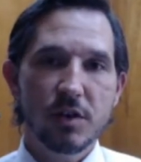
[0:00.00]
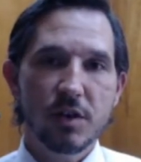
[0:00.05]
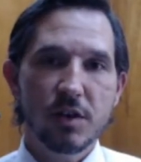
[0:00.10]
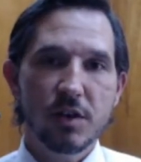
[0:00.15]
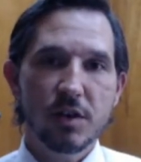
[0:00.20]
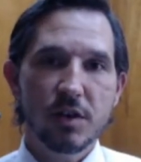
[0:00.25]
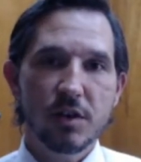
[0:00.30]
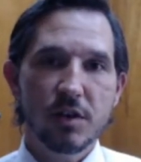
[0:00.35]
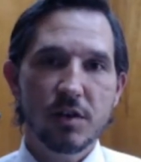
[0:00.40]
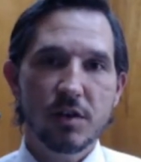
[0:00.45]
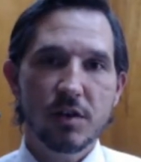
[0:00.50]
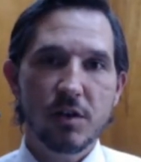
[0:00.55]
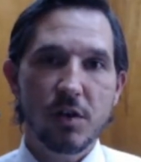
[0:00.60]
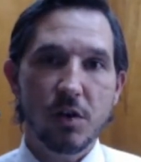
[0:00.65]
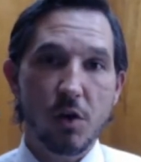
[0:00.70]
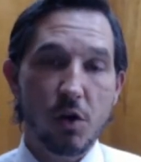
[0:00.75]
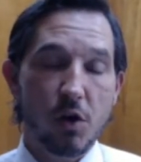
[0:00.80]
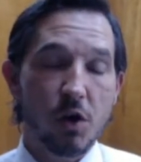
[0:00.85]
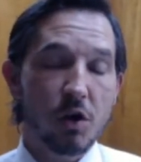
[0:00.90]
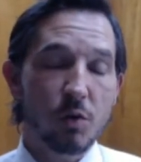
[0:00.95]

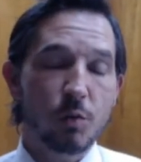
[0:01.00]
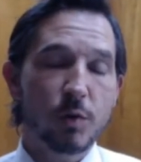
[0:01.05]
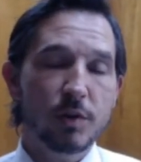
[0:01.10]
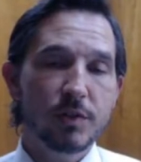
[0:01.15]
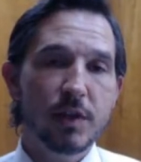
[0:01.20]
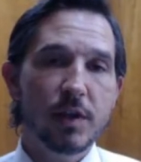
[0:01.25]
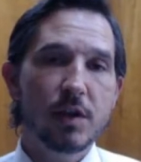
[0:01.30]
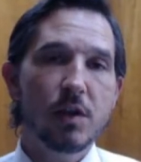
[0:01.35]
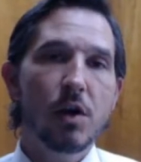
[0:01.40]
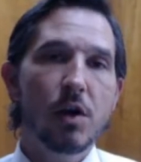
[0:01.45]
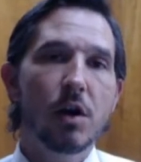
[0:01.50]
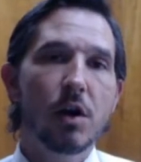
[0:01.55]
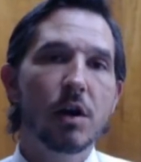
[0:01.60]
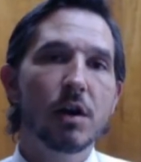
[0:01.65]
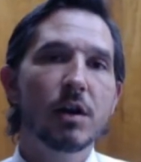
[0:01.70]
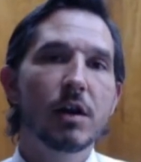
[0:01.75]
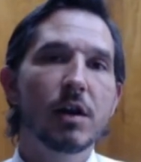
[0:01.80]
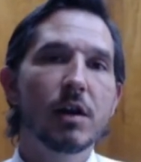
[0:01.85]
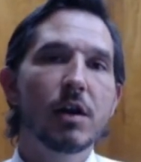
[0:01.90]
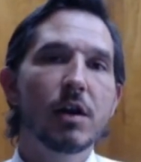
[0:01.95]
are what they are.